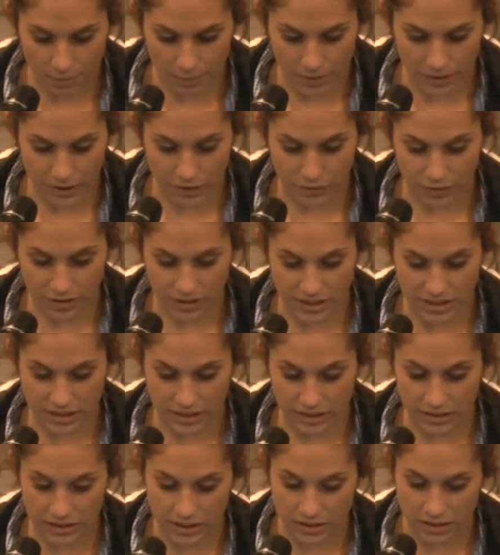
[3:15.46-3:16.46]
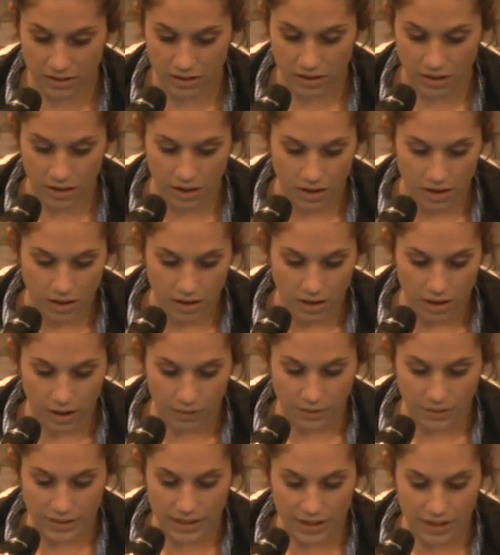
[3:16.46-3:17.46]
It's verse 6. I
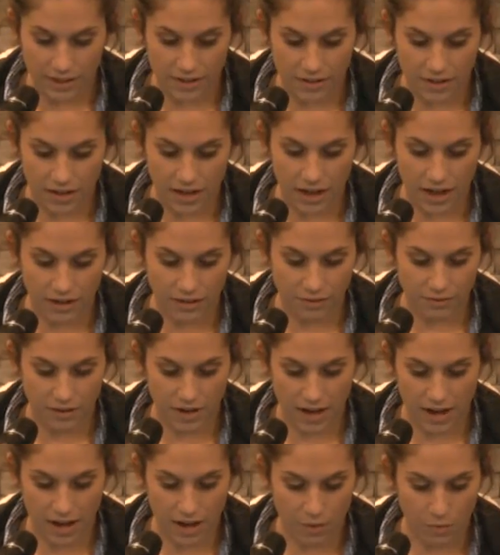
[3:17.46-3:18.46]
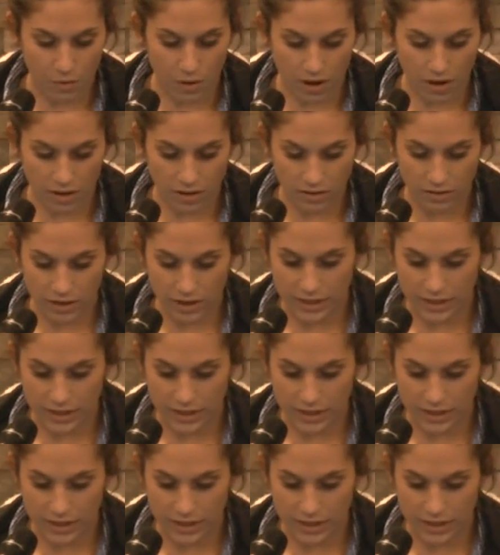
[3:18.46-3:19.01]
will tell you the kind of day I want,